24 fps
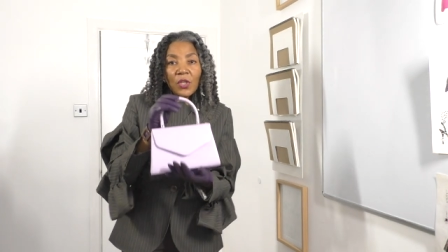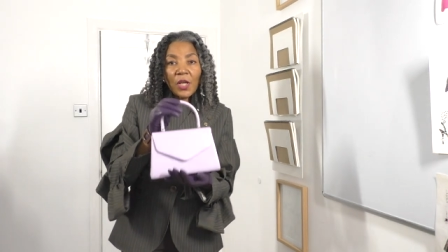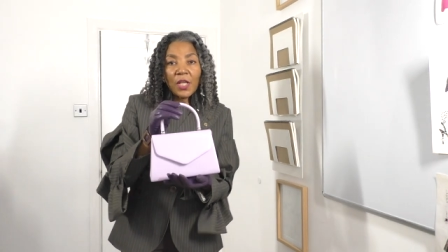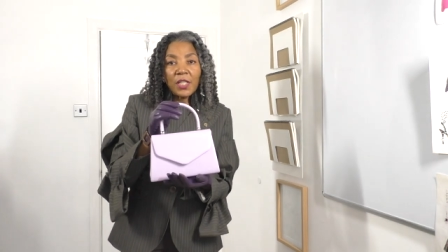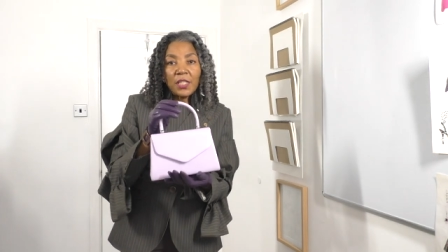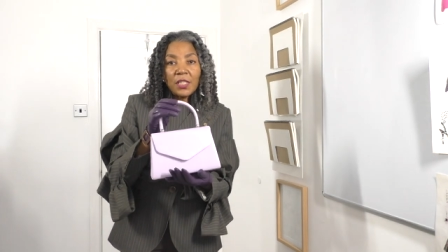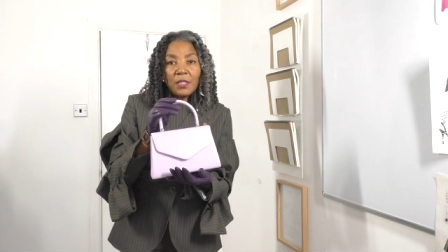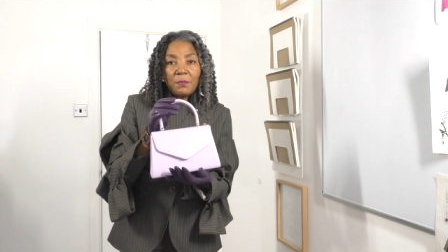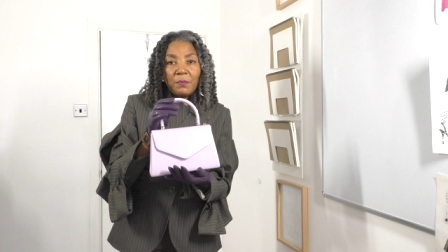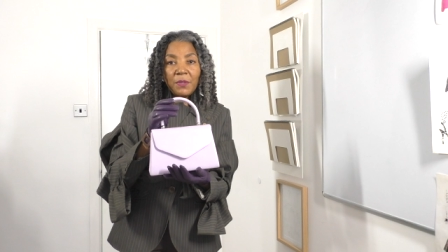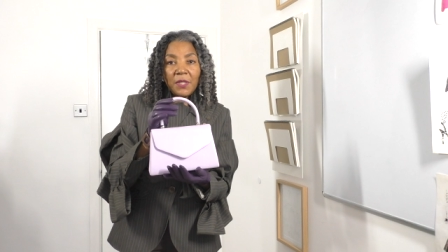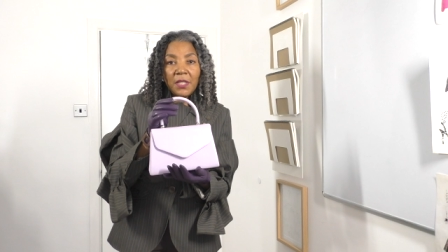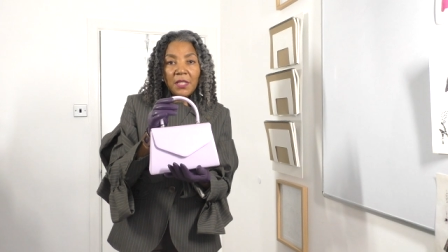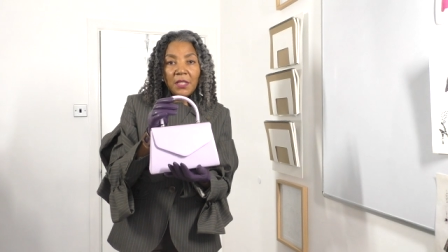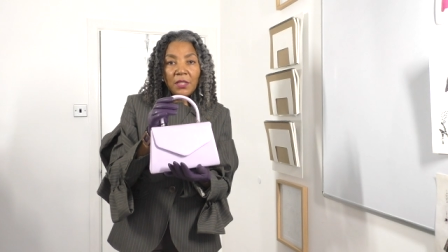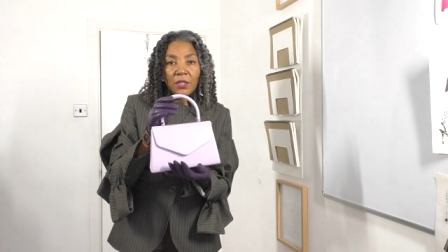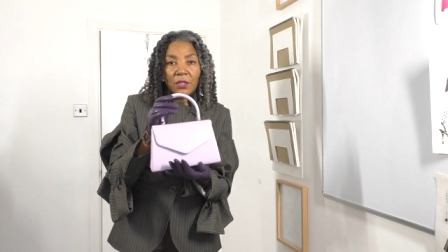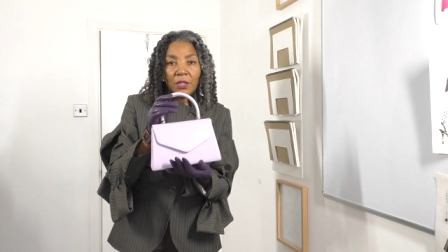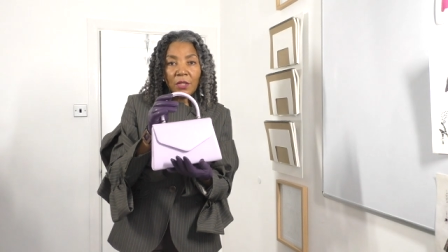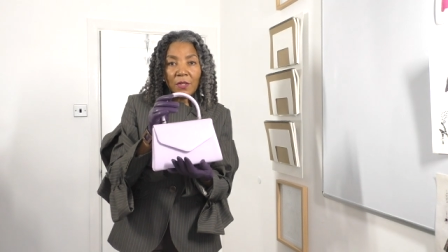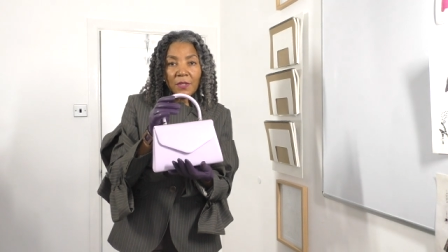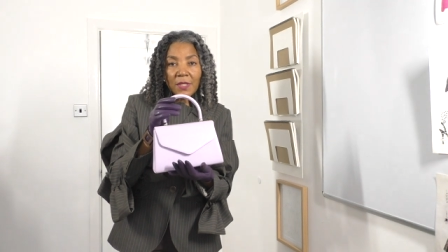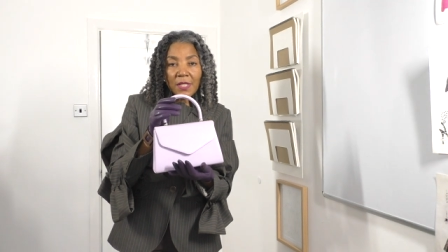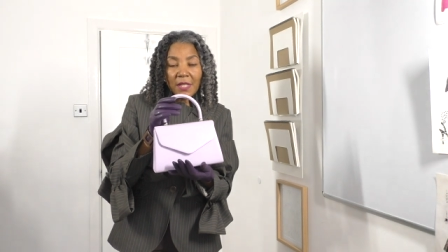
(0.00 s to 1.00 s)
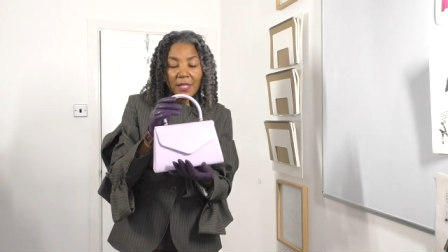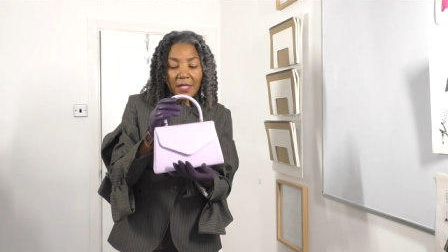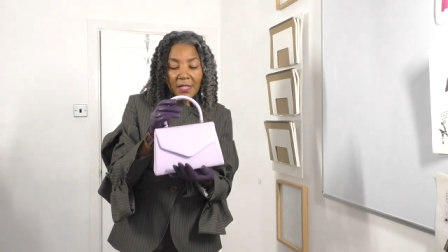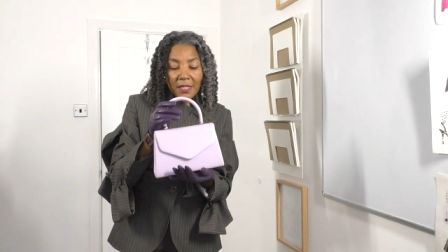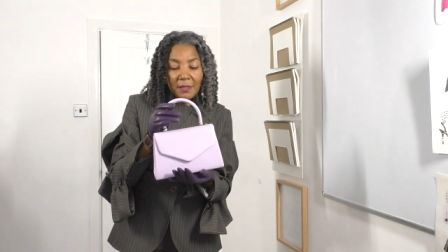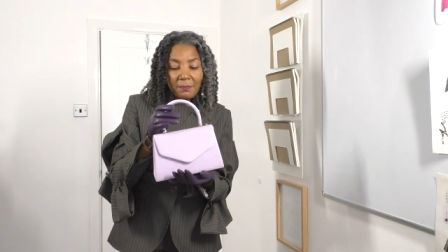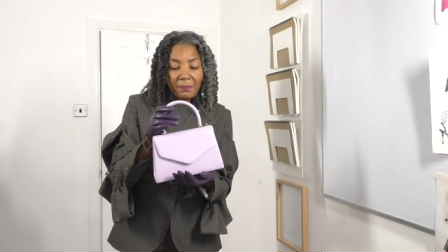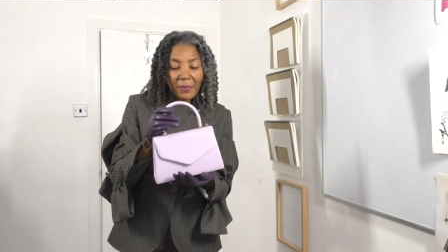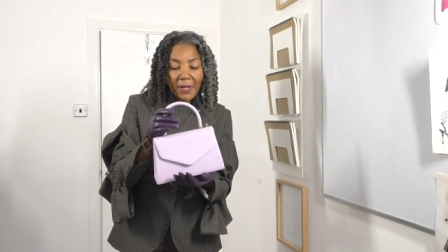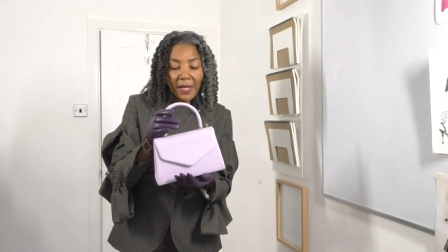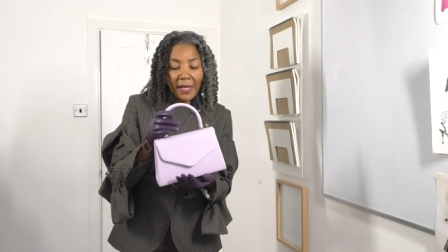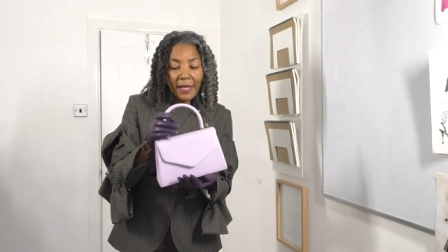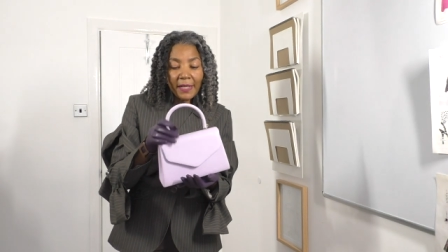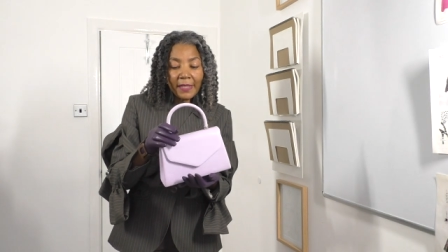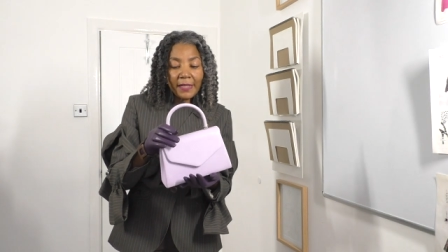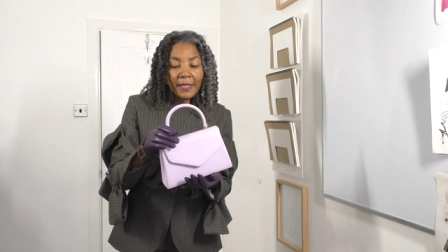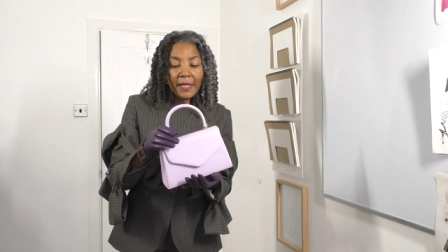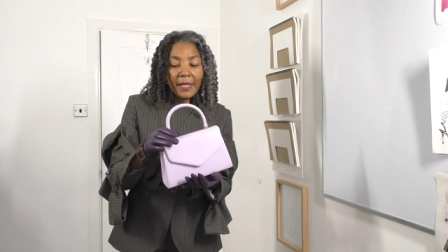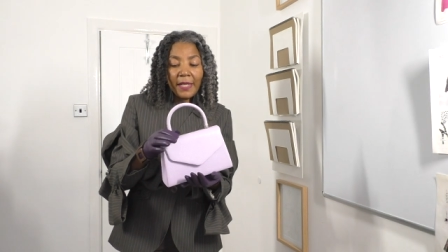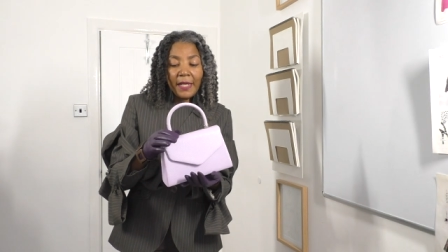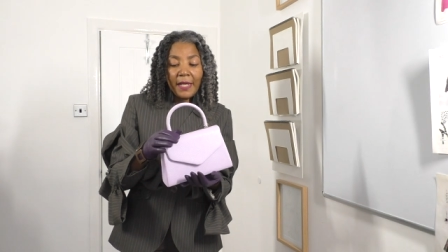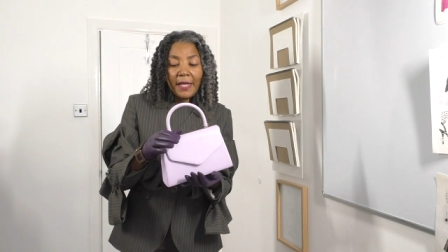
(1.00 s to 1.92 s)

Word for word: going to be using this bag,